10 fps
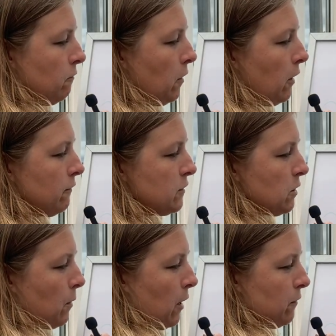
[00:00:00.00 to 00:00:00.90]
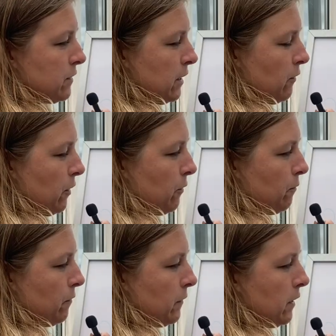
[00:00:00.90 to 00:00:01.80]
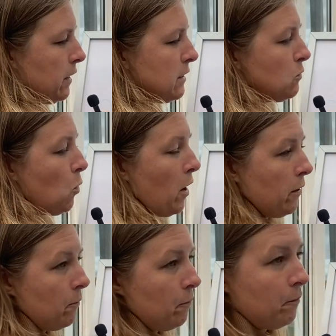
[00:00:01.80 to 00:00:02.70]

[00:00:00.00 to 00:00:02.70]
5 to the power of 0 is 1.